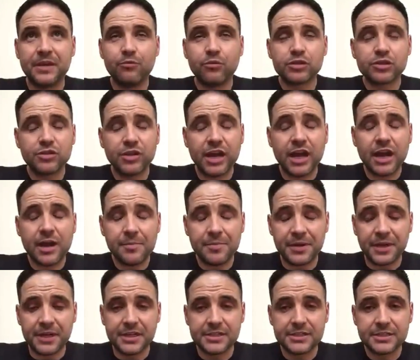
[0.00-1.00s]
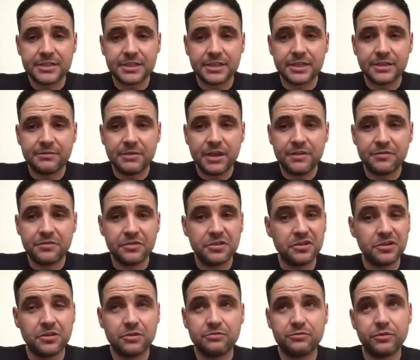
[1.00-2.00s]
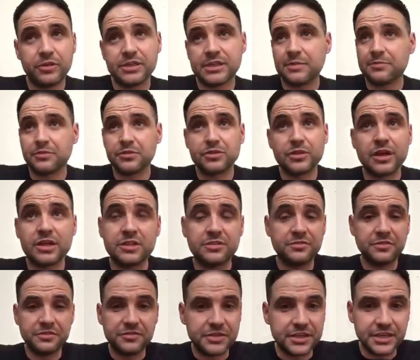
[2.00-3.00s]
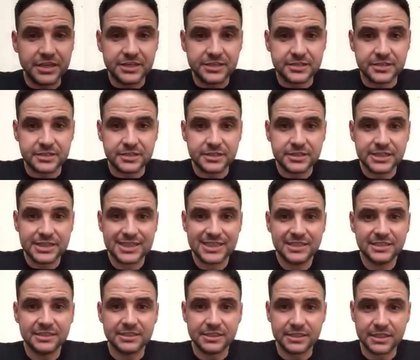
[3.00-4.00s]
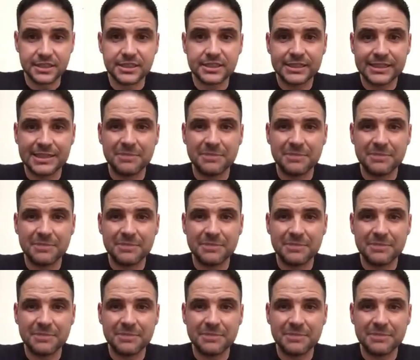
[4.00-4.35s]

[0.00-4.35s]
what's going to happen is if you got, for example, 250 litre cylinder,